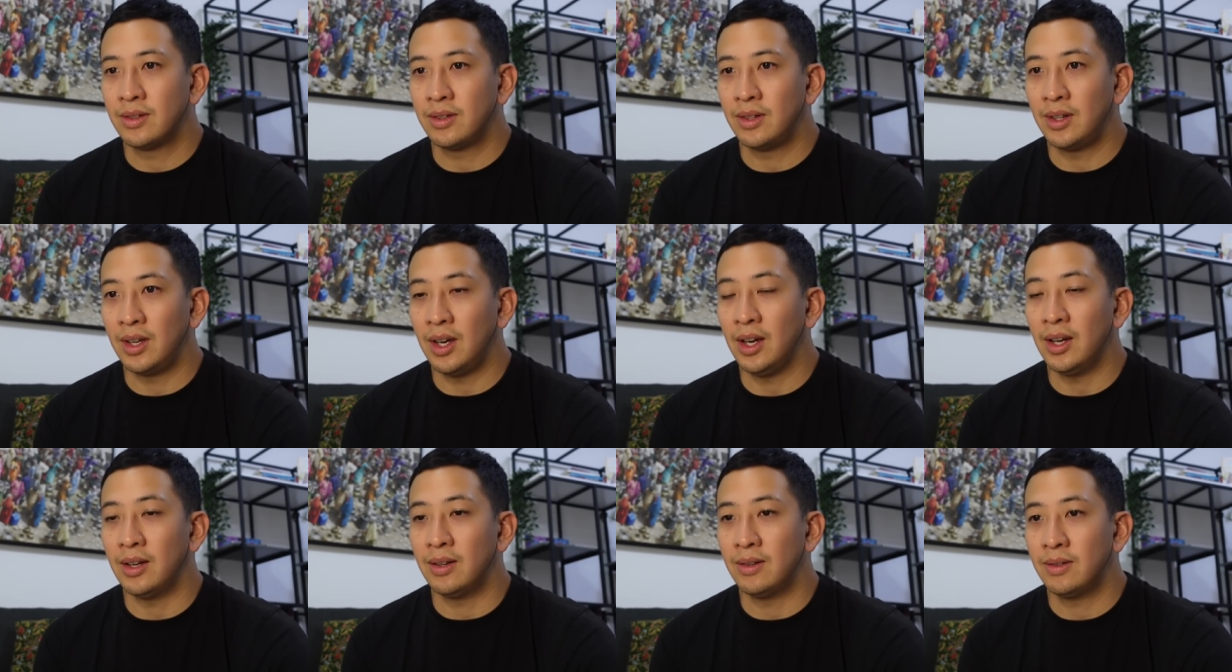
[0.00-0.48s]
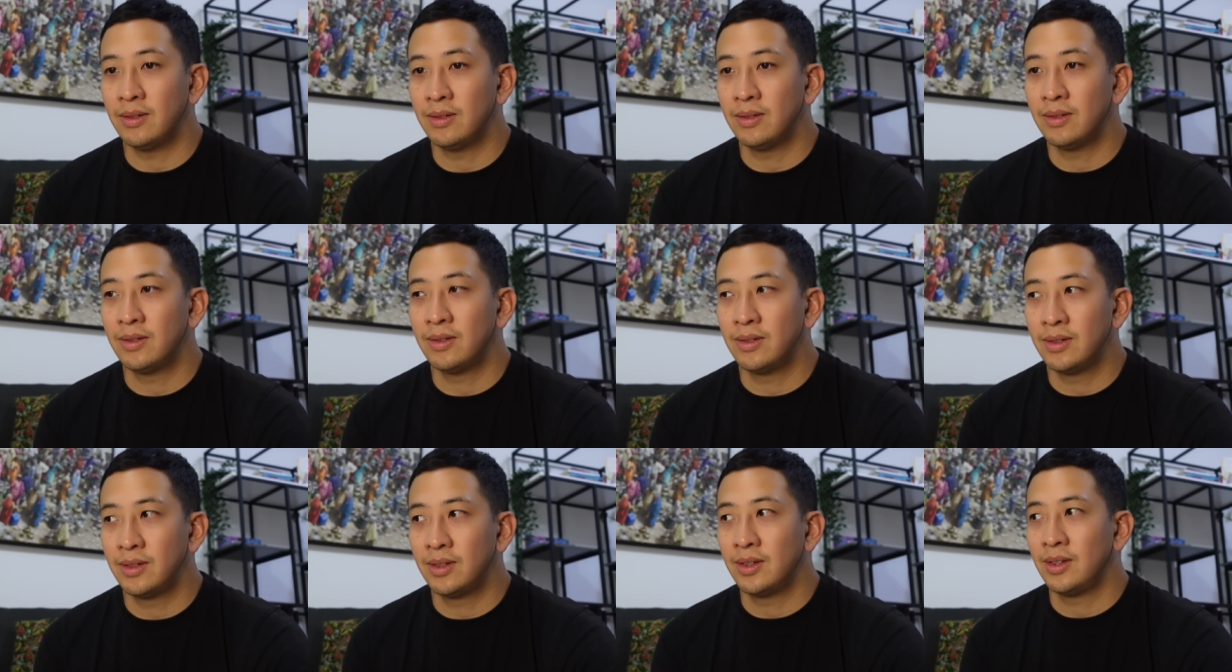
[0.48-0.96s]
Yeah.
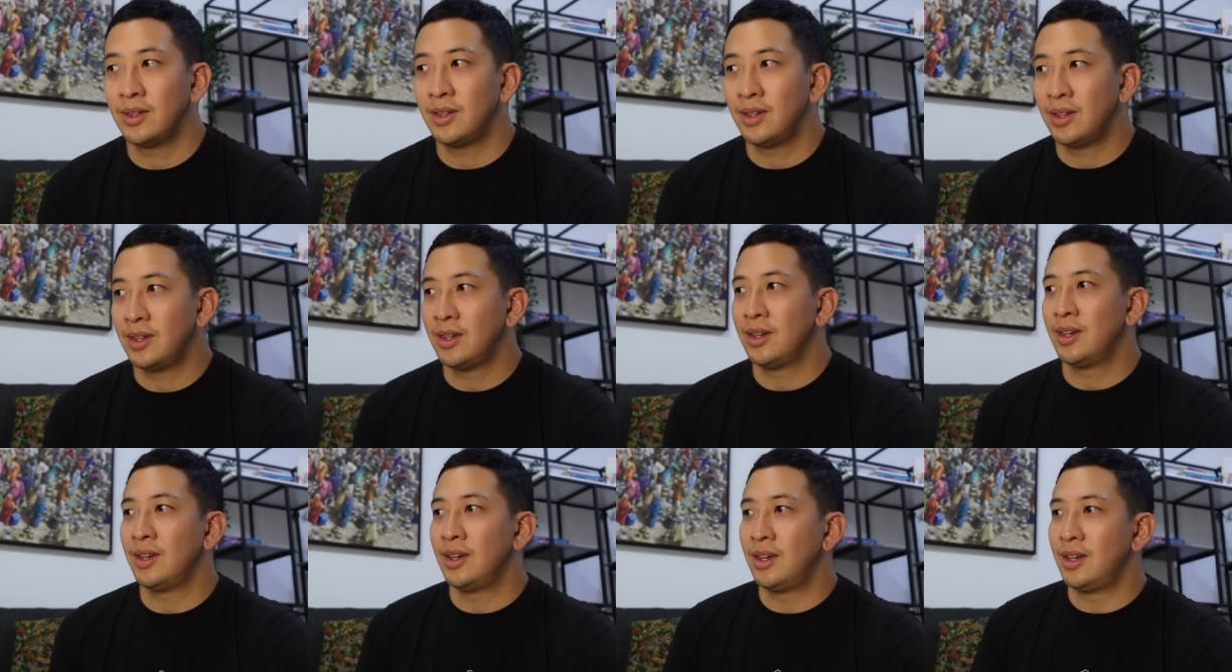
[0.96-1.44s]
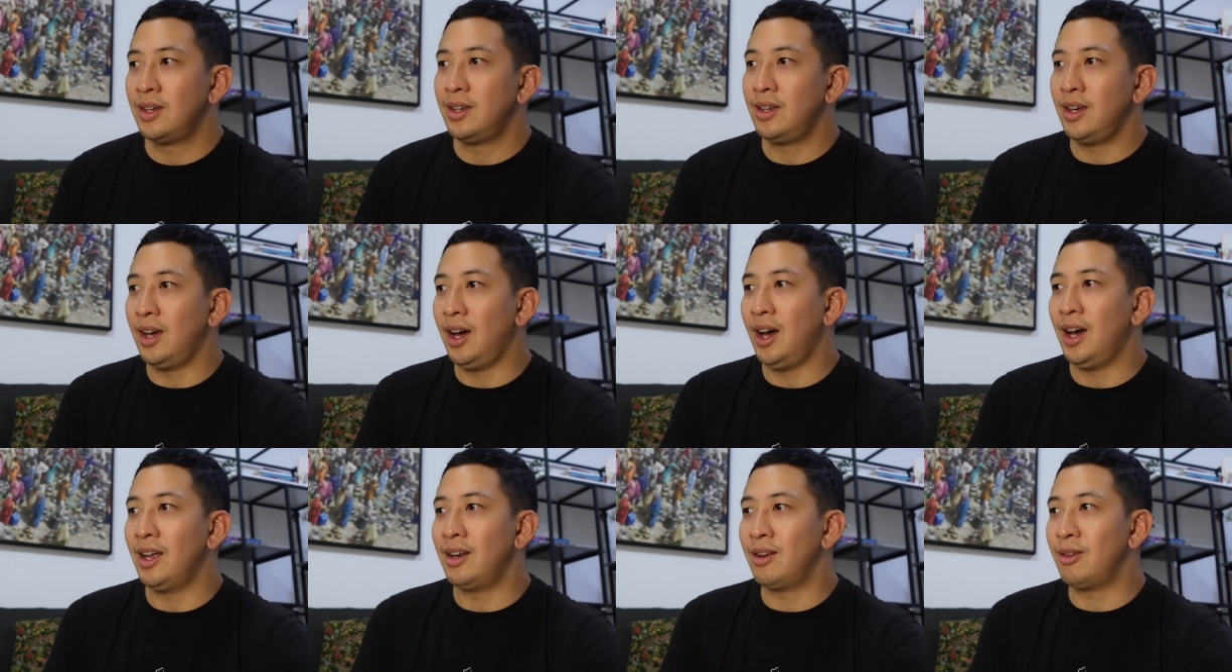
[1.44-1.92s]

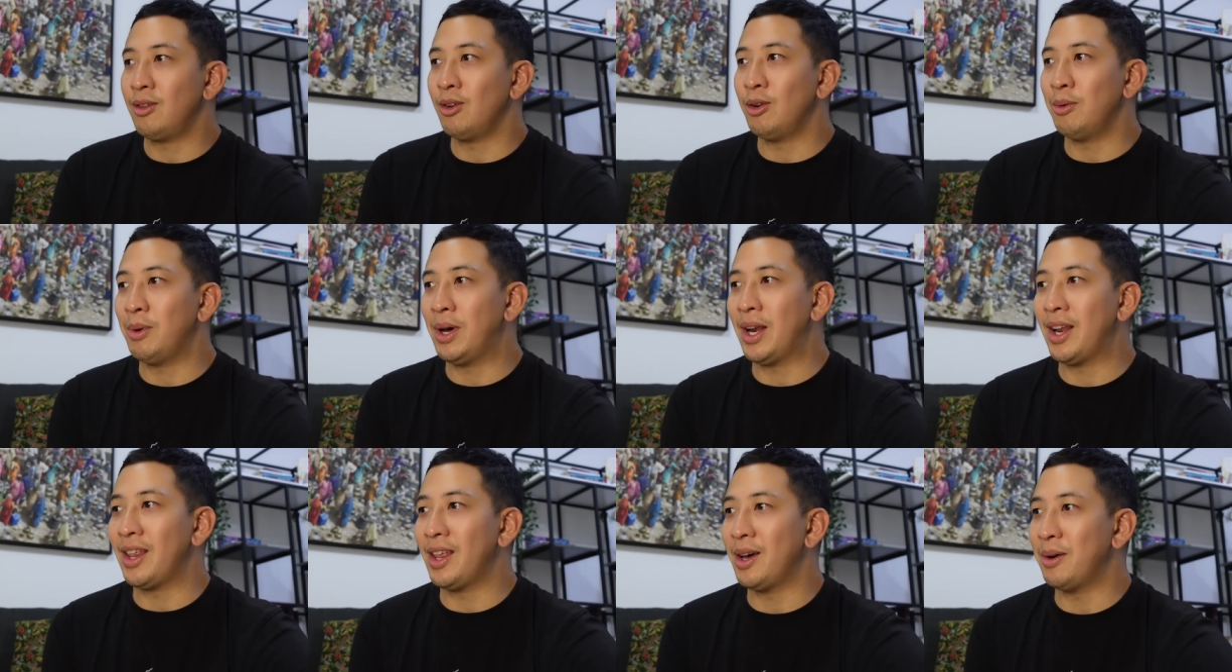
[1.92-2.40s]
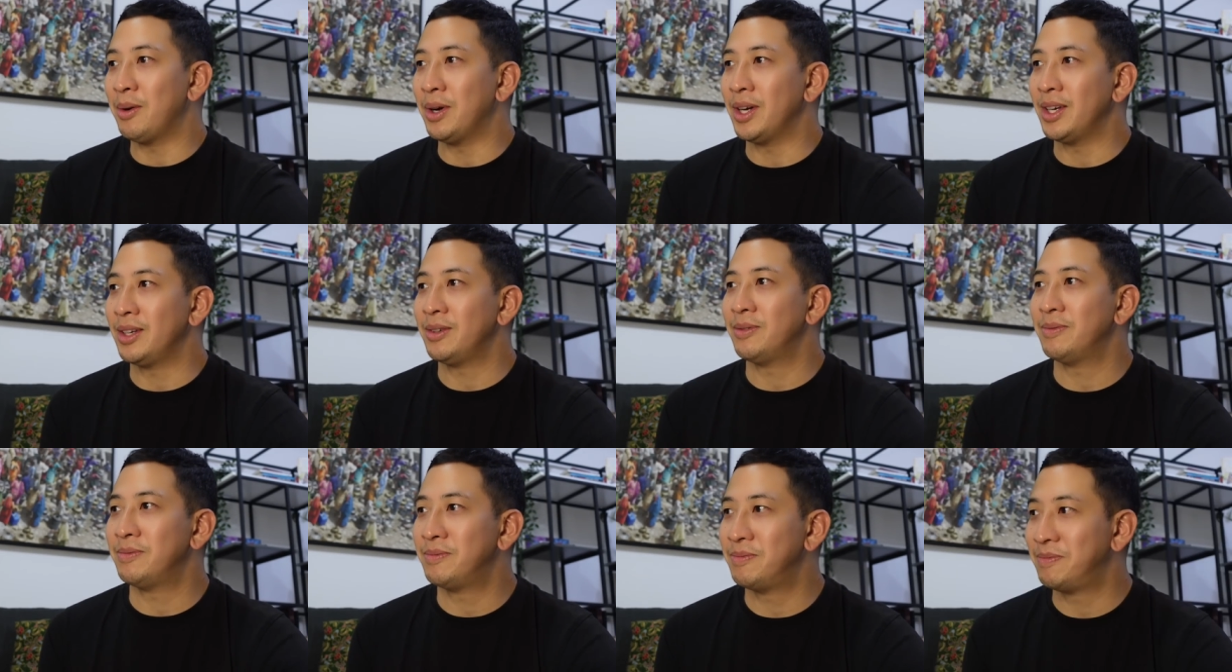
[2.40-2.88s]
Yeah, I hadn't thought about it that way.
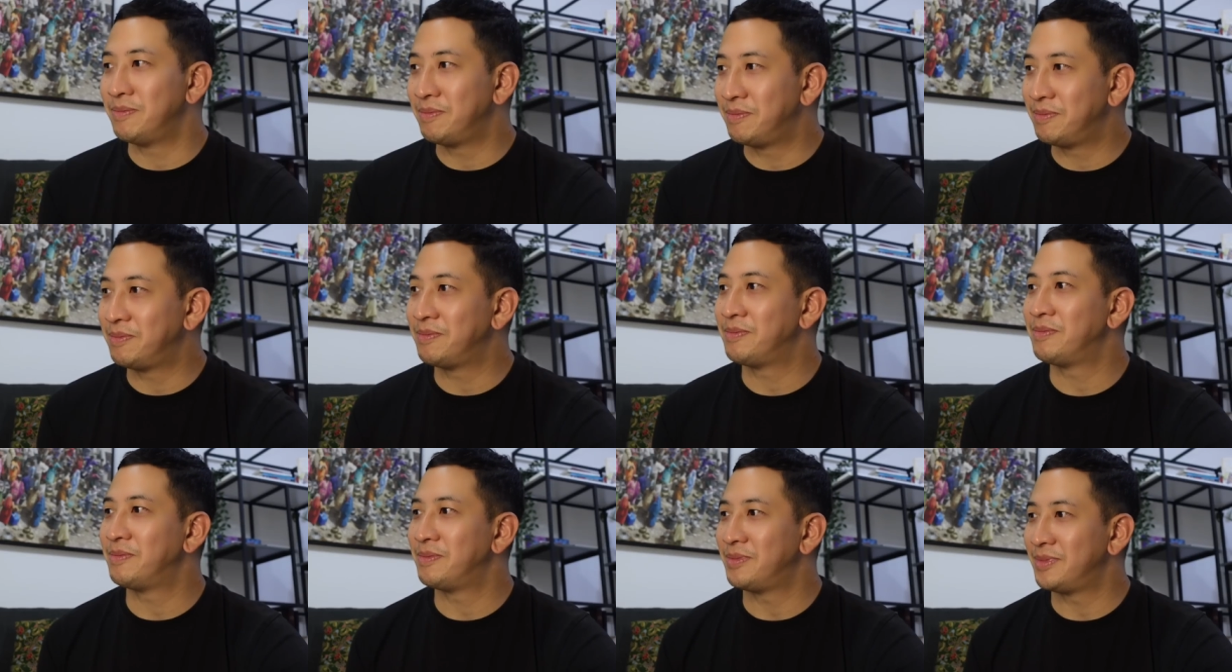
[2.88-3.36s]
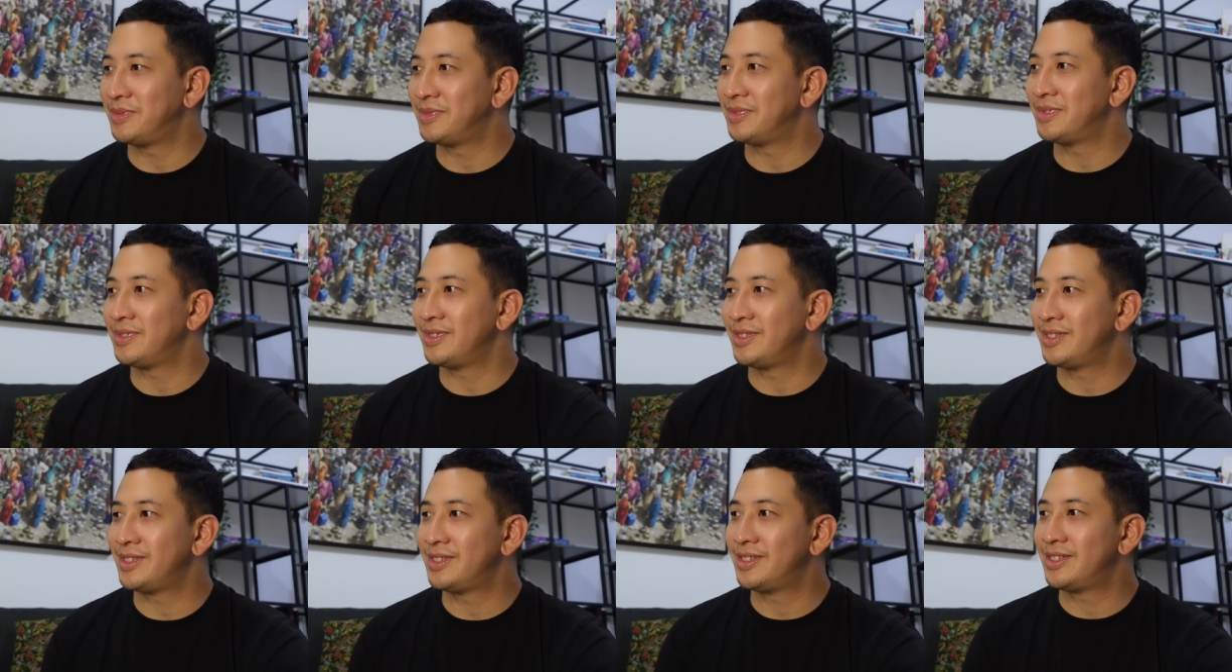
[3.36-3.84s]

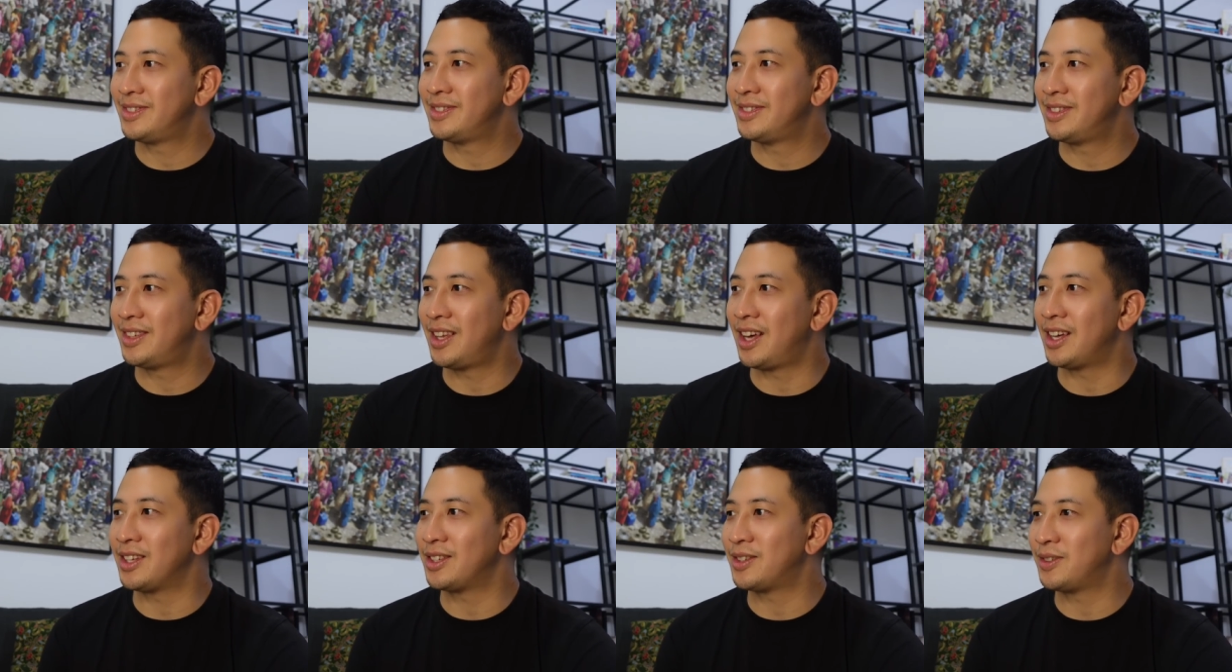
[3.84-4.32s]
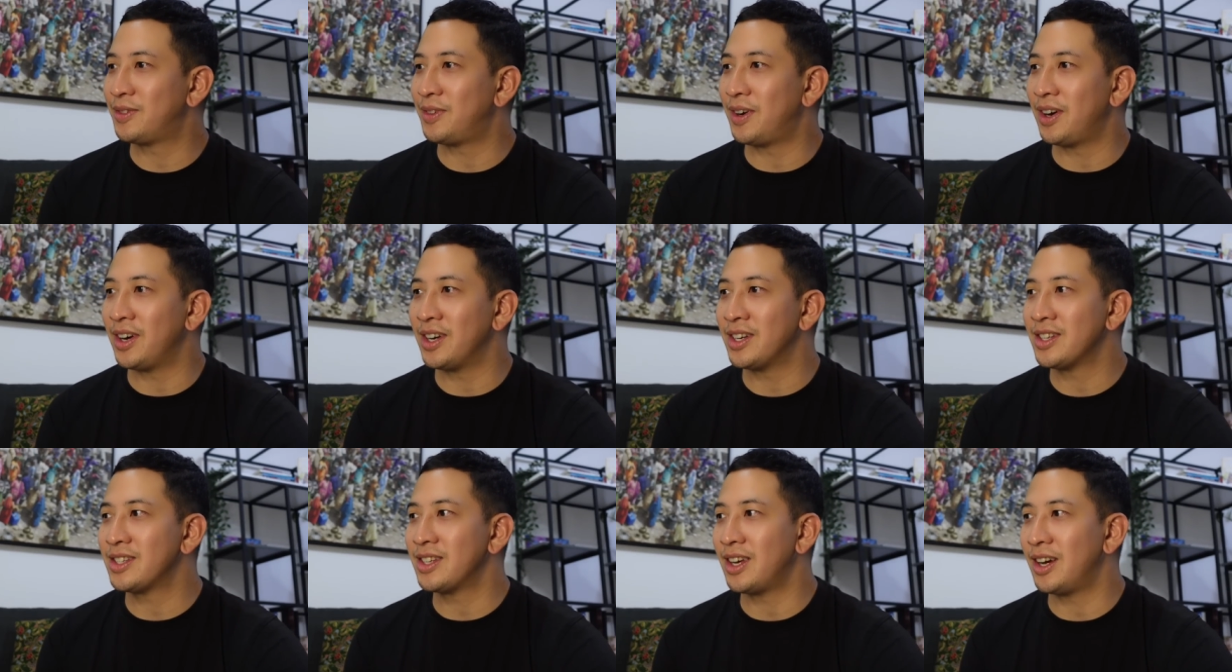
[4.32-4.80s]
That's
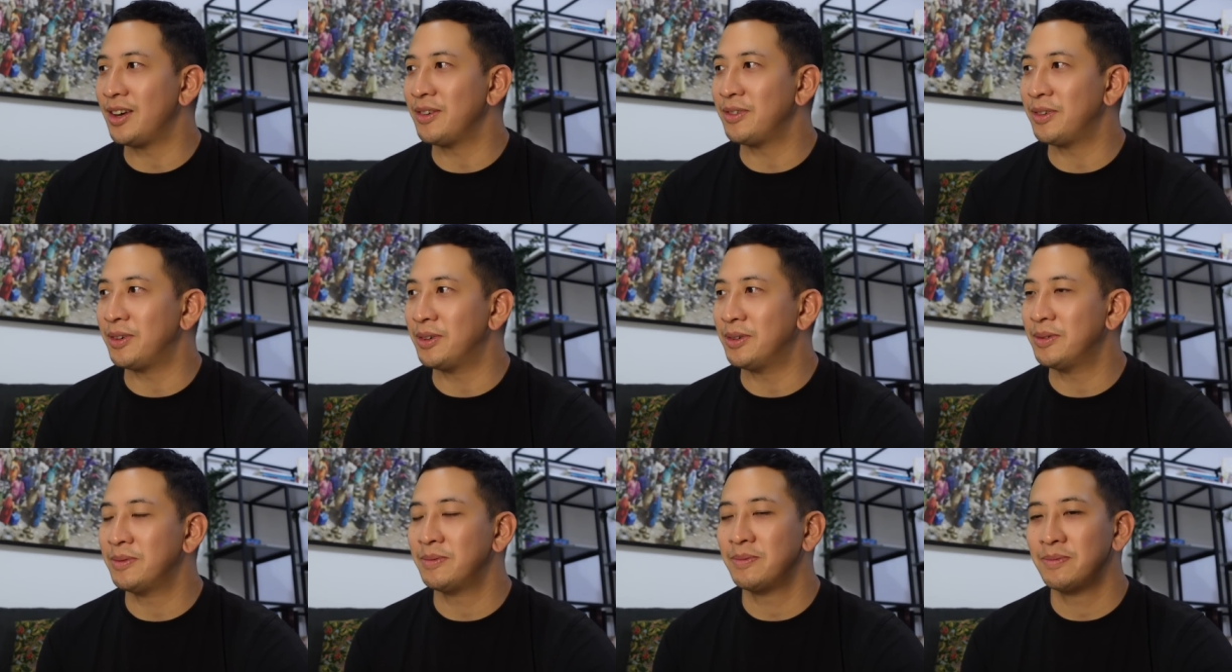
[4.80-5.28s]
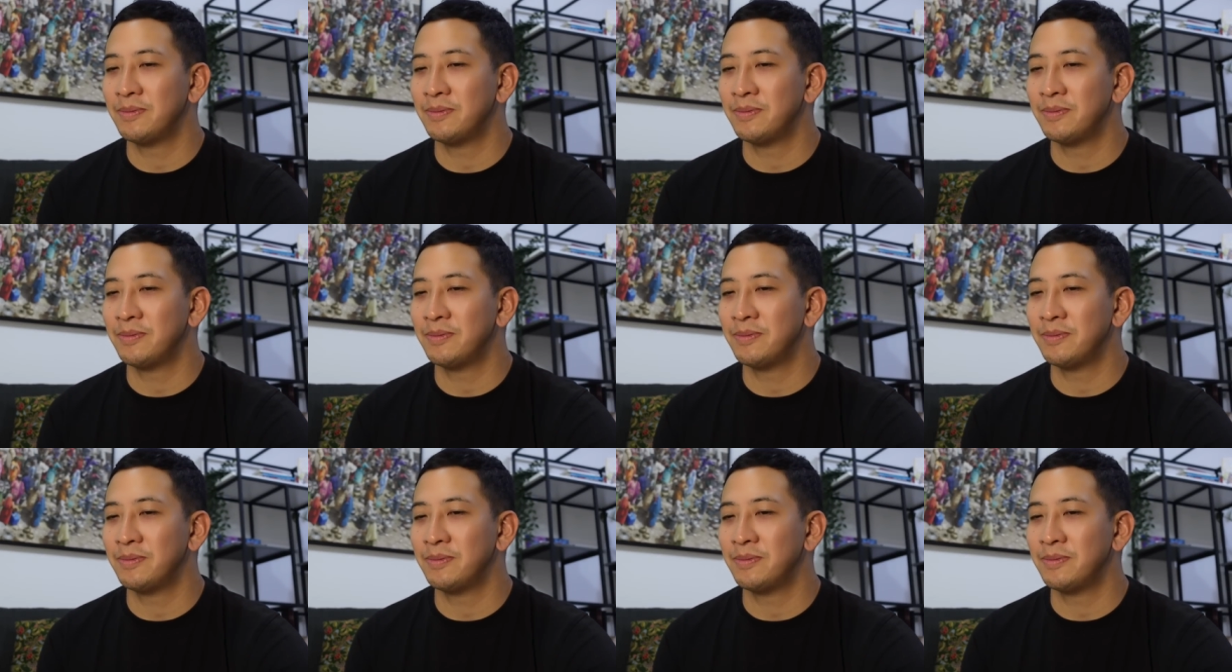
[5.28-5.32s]
very insightful.